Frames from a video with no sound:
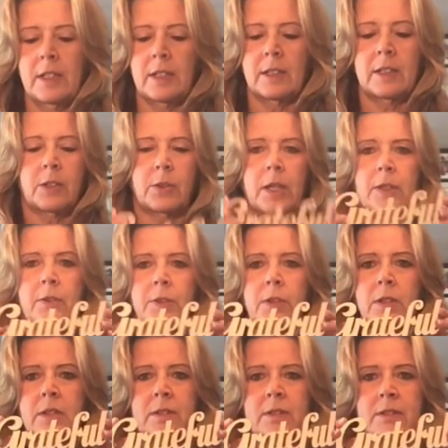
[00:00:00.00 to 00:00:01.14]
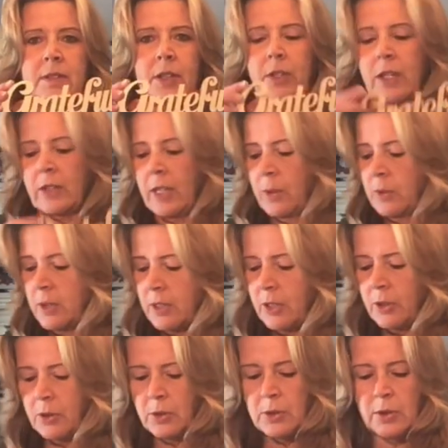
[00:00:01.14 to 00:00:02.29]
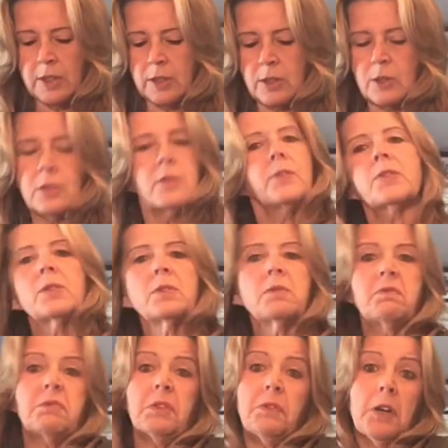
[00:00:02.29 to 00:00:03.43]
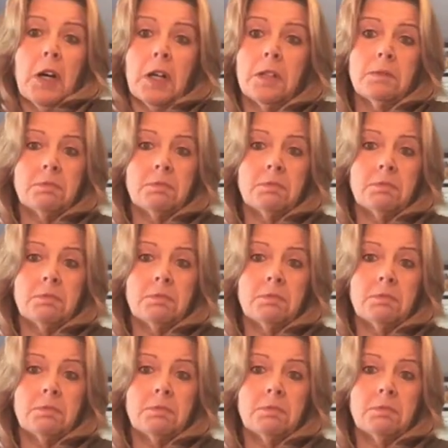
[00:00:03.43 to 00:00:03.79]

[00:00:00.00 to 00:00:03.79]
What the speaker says: grateful. I thought that was cute. It's good for the fall.